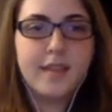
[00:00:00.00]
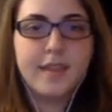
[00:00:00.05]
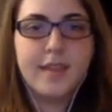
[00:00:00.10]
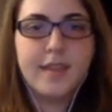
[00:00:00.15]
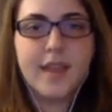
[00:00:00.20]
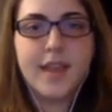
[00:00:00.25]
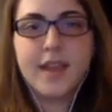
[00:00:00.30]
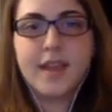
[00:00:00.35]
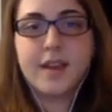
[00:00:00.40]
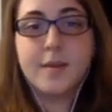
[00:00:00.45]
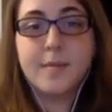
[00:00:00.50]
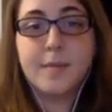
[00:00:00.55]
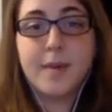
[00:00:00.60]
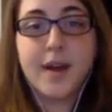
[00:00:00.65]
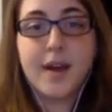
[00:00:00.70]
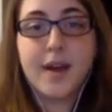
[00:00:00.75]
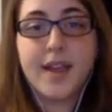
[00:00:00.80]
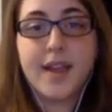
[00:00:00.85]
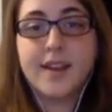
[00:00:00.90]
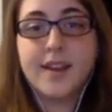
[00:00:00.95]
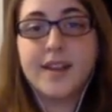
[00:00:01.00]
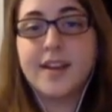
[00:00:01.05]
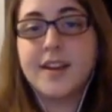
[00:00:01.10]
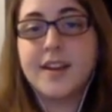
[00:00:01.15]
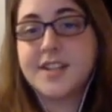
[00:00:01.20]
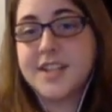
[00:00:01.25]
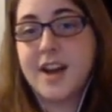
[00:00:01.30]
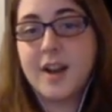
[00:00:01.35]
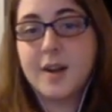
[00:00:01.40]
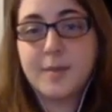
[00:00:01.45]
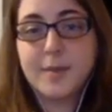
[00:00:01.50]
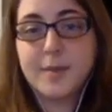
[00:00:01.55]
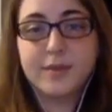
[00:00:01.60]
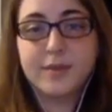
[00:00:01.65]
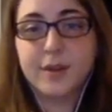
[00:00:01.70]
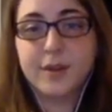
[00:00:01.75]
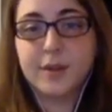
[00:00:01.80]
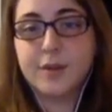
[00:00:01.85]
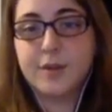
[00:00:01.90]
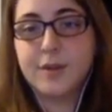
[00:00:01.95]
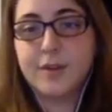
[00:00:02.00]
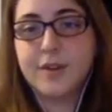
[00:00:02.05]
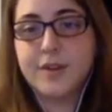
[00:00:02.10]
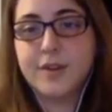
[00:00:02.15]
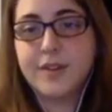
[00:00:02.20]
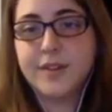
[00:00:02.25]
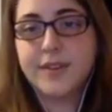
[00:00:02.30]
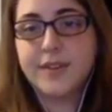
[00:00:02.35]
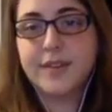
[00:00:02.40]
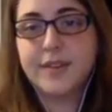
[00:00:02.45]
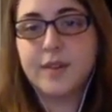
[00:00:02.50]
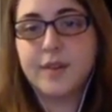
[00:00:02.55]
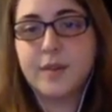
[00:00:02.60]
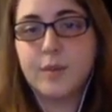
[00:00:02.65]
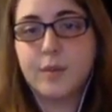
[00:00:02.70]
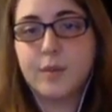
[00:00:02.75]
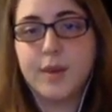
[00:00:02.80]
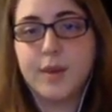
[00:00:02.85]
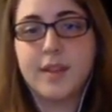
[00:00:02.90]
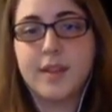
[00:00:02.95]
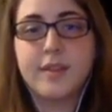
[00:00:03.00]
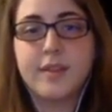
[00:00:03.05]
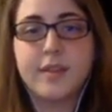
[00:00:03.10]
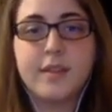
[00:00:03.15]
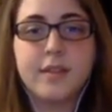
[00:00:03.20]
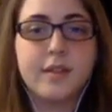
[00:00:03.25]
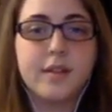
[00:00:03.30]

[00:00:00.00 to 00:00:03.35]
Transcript: They combine autonomous recorders with